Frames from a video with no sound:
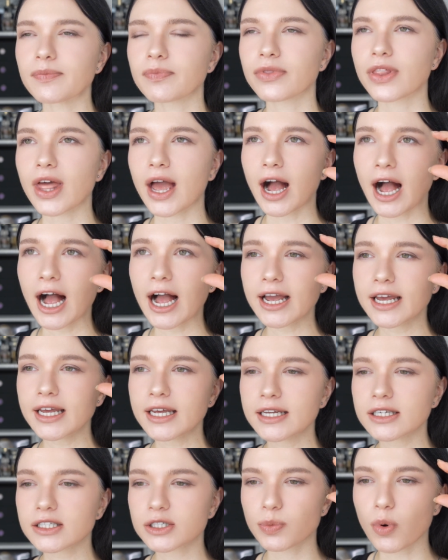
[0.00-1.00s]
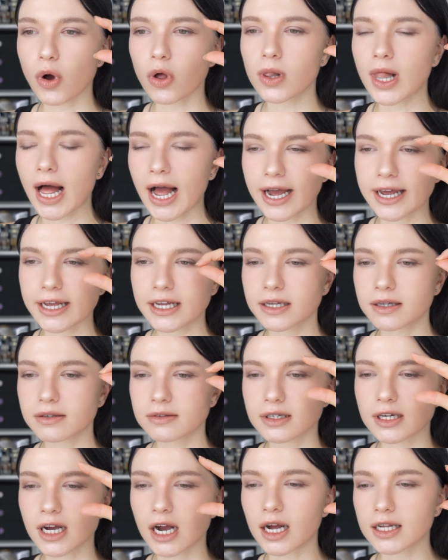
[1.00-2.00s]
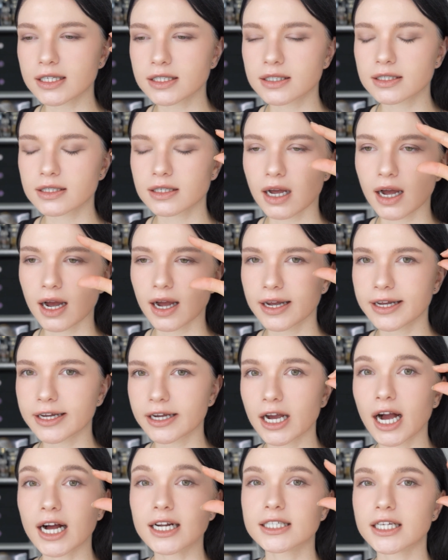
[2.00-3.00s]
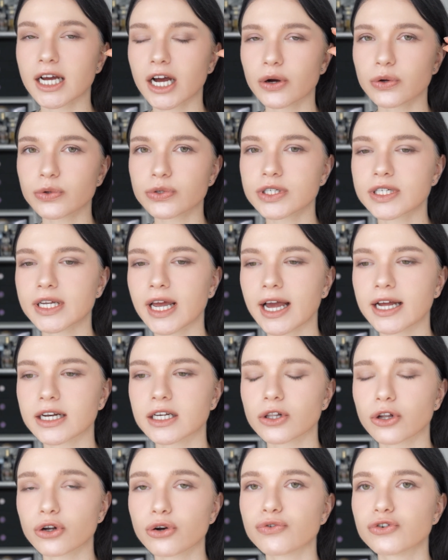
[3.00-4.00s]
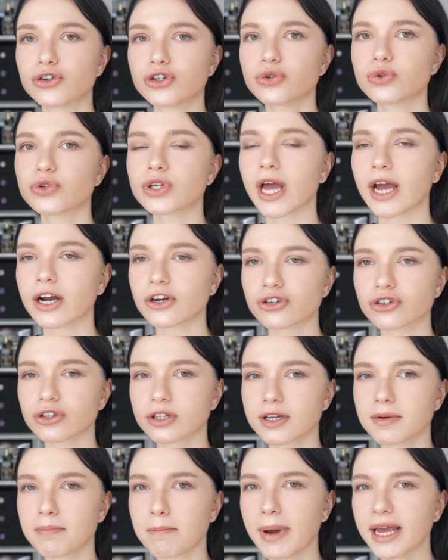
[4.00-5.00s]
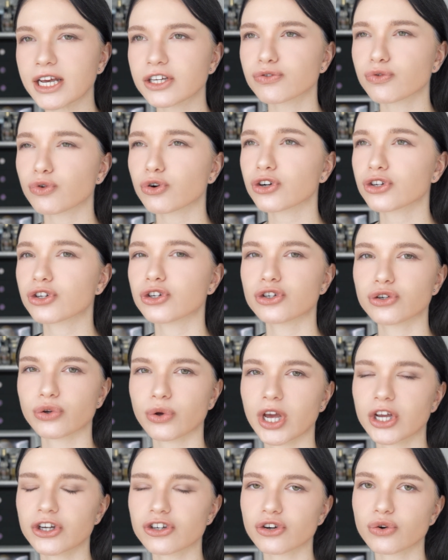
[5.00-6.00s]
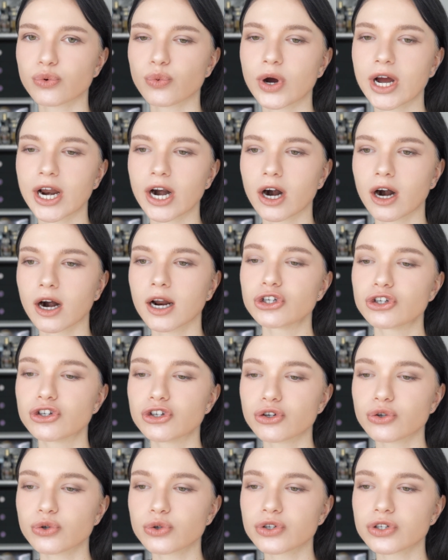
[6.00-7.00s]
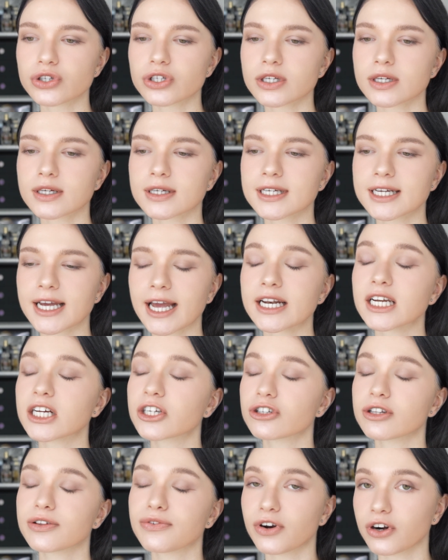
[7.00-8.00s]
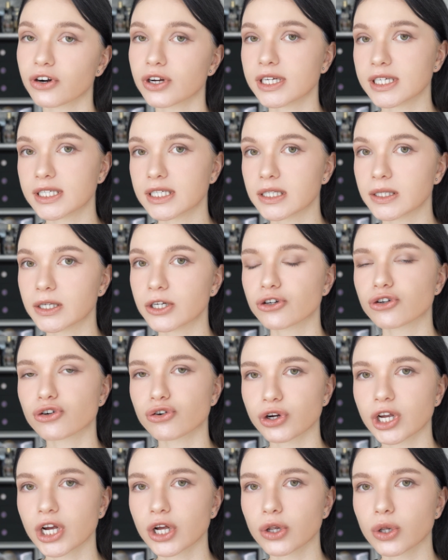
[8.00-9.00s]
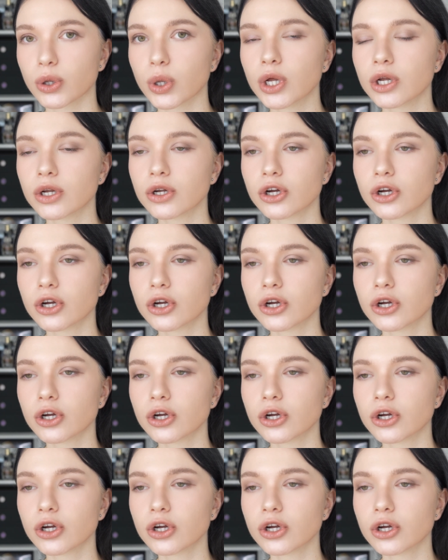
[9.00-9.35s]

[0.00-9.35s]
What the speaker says: The small eye cutouts and a lot of juice actually makes for a situation where juice can actually very easily trickle